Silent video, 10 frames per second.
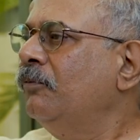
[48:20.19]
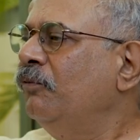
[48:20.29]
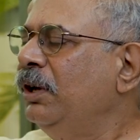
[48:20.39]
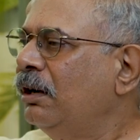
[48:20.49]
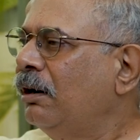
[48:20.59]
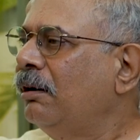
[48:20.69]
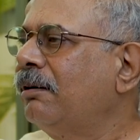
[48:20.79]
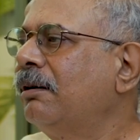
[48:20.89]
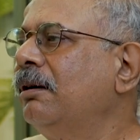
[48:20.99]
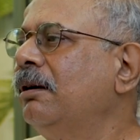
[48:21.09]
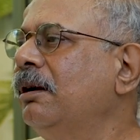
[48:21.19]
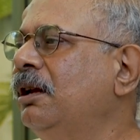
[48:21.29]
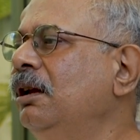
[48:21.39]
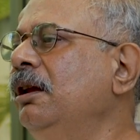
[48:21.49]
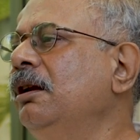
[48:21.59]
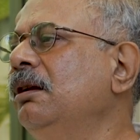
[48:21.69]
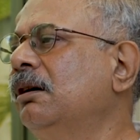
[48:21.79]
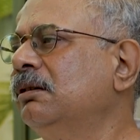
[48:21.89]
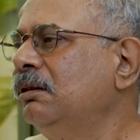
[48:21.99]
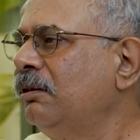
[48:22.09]
We are killing
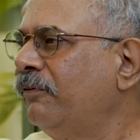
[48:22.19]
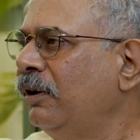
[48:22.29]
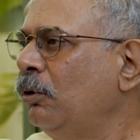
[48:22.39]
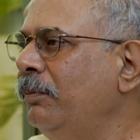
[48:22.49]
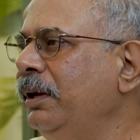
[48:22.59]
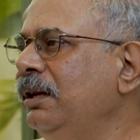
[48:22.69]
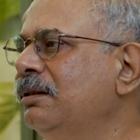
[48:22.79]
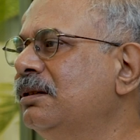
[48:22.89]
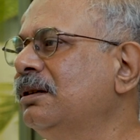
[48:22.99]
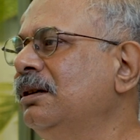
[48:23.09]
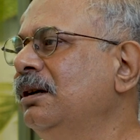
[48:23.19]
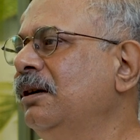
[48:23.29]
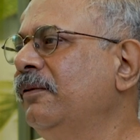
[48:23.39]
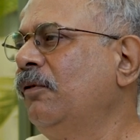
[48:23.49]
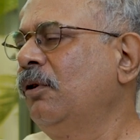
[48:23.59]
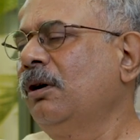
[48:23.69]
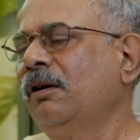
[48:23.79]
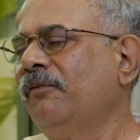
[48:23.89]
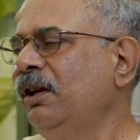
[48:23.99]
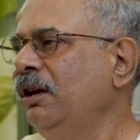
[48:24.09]
other fellow beings for
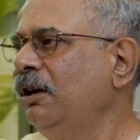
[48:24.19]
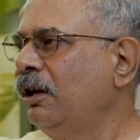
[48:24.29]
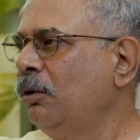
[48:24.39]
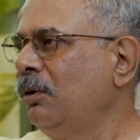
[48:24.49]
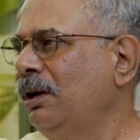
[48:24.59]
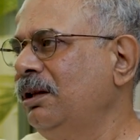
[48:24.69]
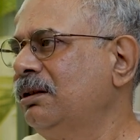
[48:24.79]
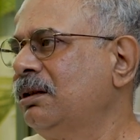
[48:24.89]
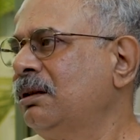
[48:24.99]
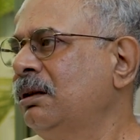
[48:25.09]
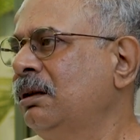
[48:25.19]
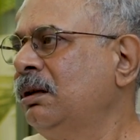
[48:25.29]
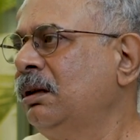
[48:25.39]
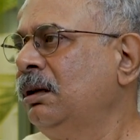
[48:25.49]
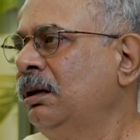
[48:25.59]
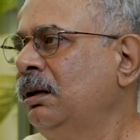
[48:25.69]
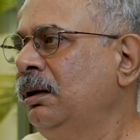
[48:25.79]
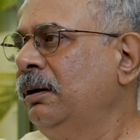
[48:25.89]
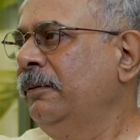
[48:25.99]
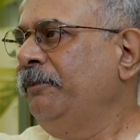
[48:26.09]
our very narrow gains.
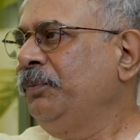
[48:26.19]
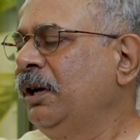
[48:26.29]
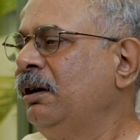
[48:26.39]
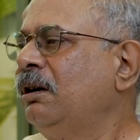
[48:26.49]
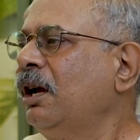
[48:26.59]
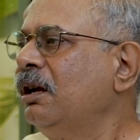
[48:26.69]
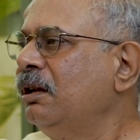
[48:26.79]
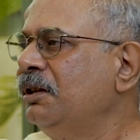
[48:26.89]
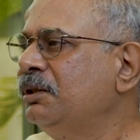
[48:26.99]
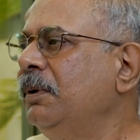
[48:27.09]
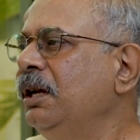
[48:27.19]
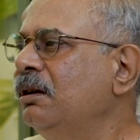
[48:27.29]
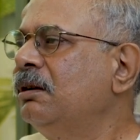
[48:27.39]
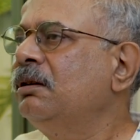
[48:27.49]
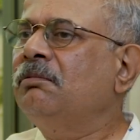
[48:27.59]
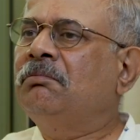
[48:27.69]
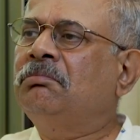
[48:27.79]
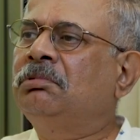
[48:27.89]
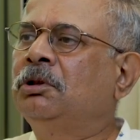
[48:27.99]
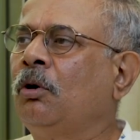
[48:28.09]
And tiger is being
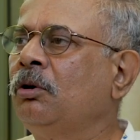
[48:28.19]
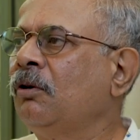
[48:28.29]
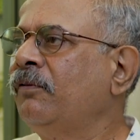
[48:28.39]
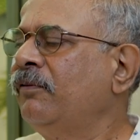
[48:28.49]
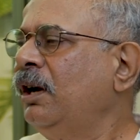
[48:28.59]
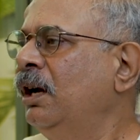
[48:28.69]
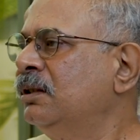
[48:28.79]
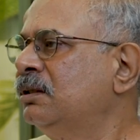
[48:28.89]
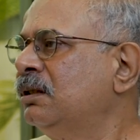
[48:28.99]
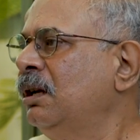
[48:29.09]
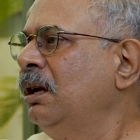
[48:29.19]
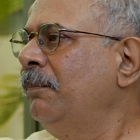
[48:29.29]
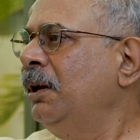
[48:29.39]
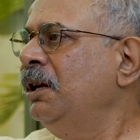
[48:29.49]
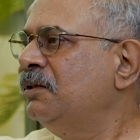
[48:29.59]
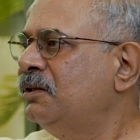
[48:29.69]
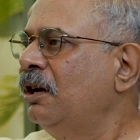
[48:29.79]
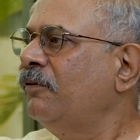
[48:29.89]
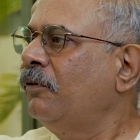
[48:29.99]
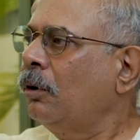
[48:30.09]
thought of as
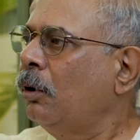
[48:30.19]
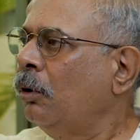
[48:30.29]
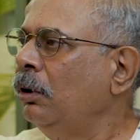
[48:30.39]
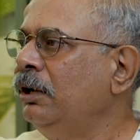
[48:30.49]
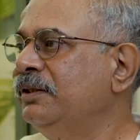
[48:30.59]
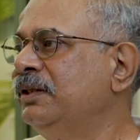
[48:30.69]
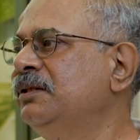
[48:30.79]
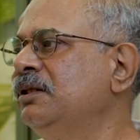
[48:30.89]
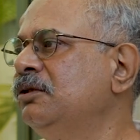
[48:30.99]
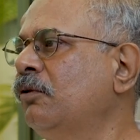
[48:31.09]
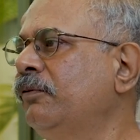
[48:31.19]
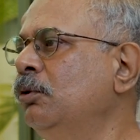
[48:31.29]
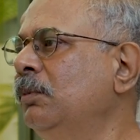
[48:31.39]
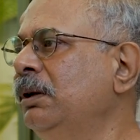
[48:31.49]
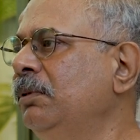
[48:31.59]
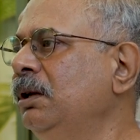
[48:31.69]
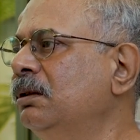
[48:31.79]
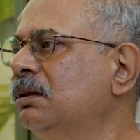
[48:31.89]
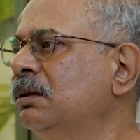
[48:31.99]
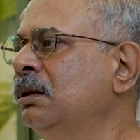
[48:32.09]
panacea for all diseases of human
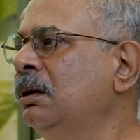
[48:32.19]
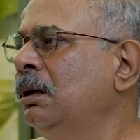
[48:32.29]
beings.